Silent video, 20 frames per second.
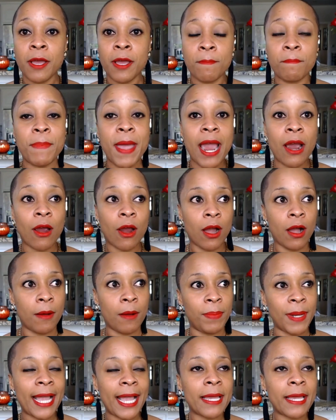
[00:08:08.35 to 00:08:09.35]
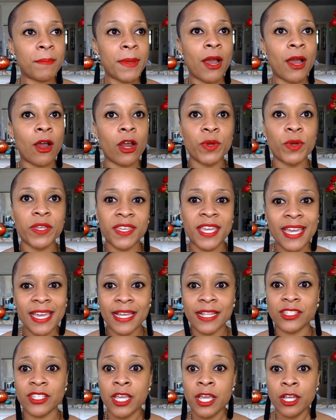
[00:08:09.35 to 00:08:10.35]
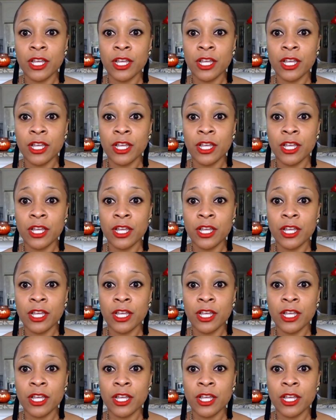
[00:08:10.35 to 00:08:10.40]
Black and Married with Kids,